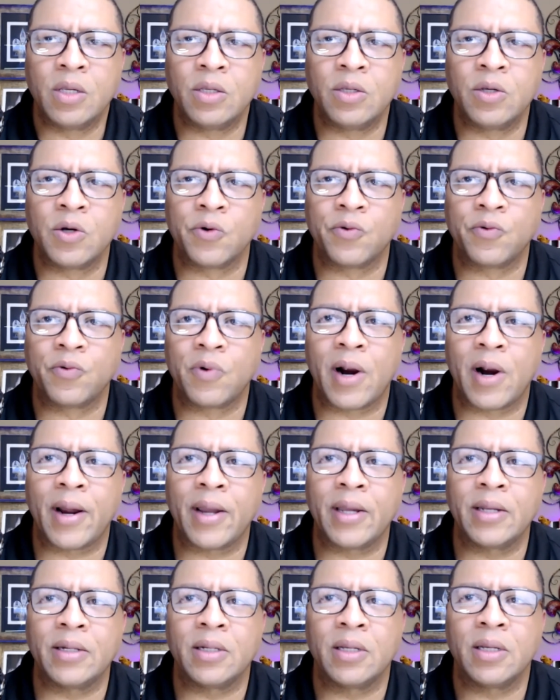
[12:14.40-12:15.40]
you're
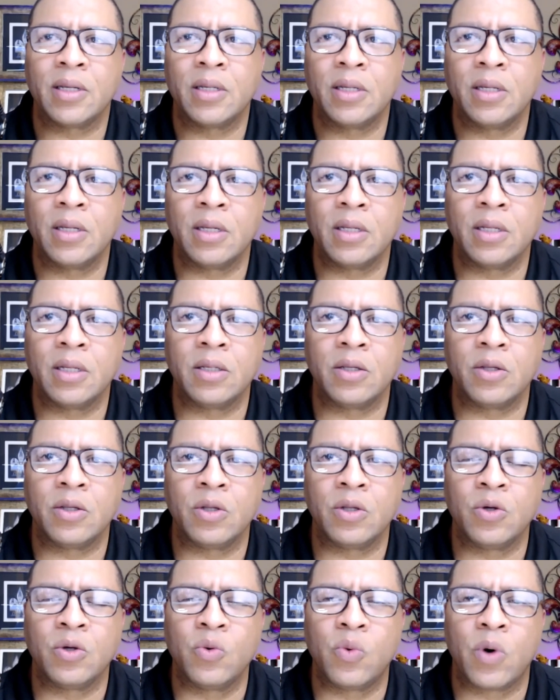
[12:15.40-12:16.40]
right.
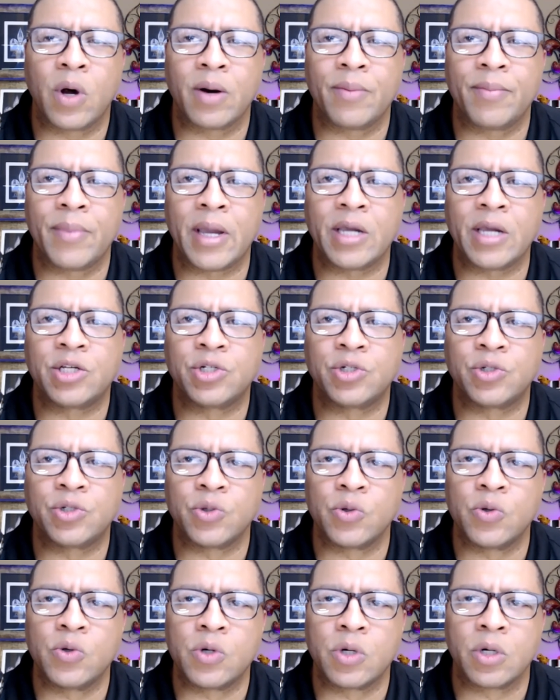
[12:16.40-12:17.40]
You want to make
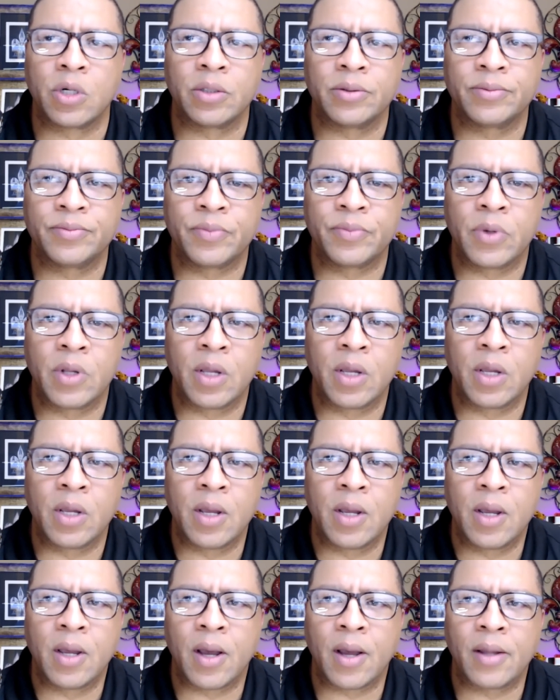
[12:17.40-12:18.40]
sure
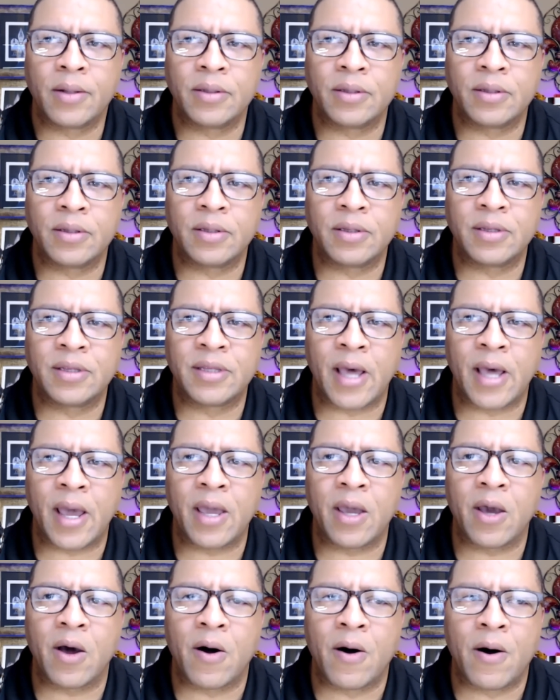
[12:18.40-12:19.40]

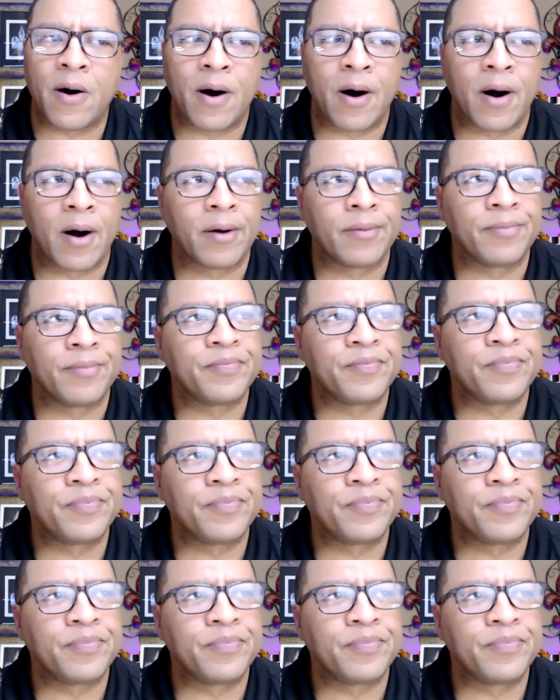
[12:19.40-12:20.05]
they are